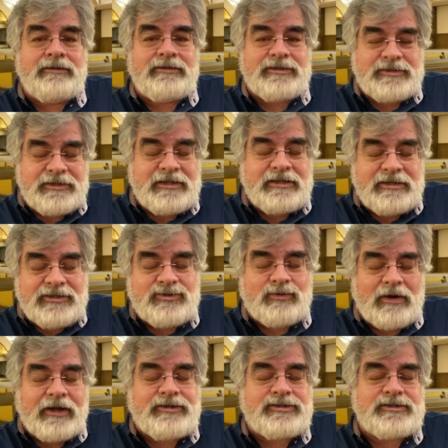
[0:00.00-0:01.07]
to seek his
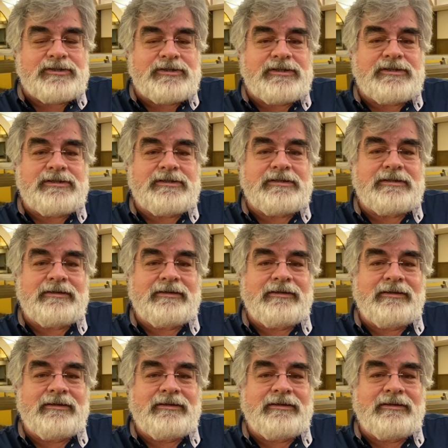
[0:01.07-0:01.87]
righteousness,